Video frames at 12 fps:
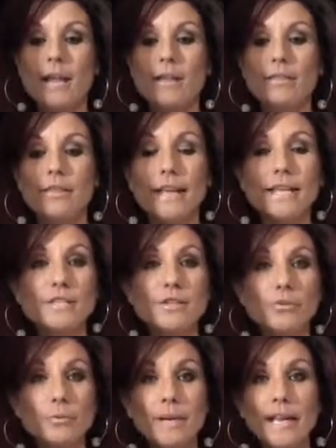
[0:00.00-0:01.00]
These
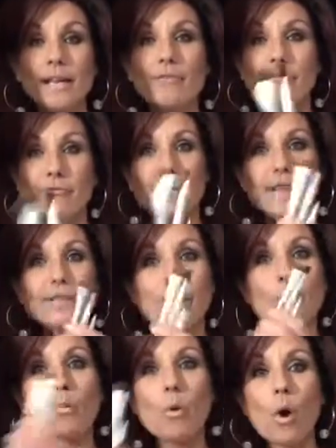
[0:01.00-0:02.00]
3 fit
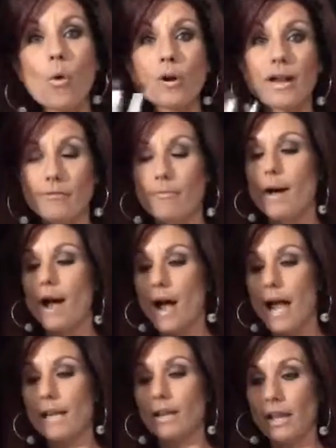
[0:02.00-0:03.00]
the mold of my
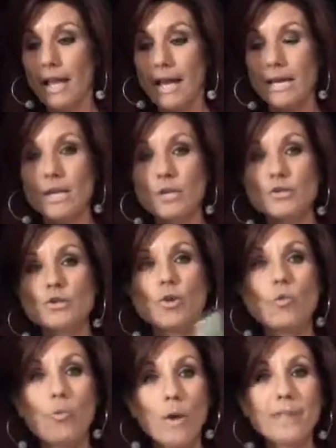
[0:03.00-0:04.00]
eyelid. So
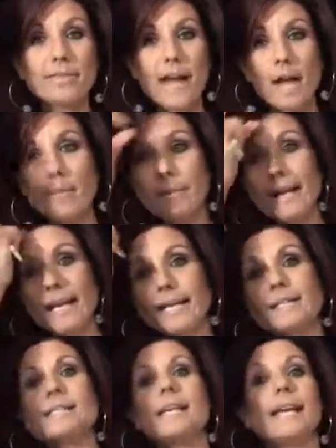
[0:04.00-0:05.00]
what that
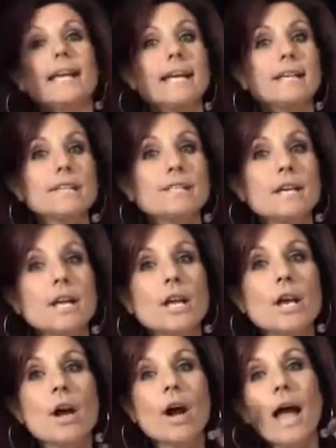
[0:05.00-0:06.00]
means is
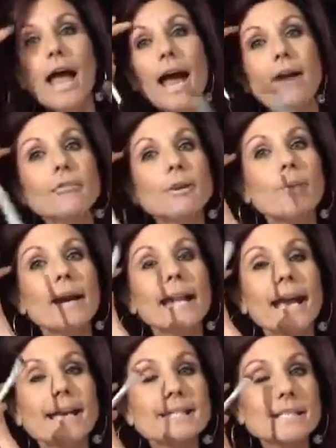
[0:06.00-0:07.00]

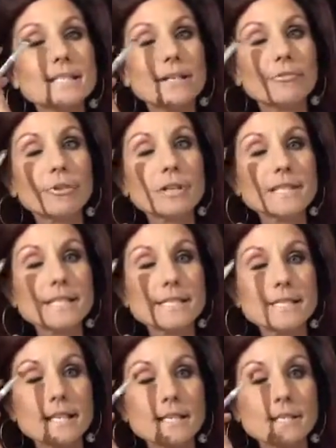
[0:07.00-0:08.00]
everybody has a different
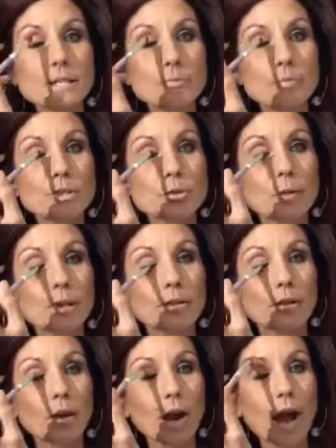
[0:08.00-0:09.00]
distance between
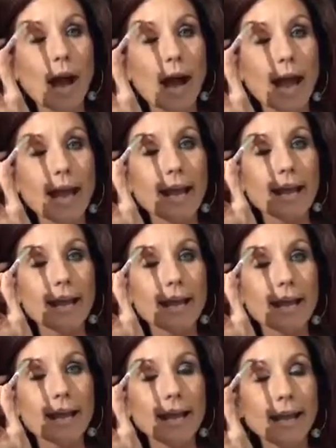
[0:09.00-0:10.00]
their eye
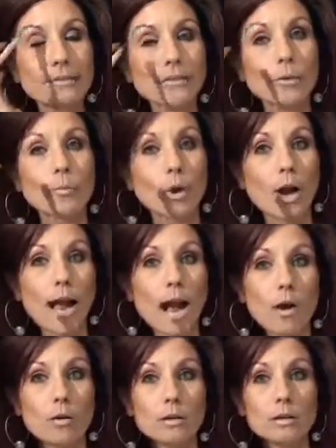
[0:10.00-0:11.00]
and their
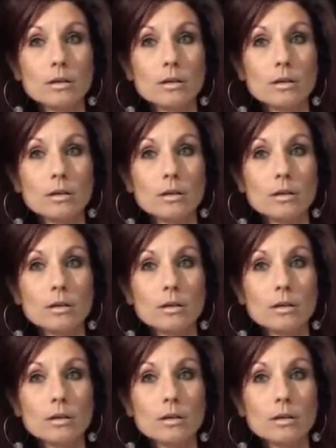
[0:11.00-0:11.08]
brow.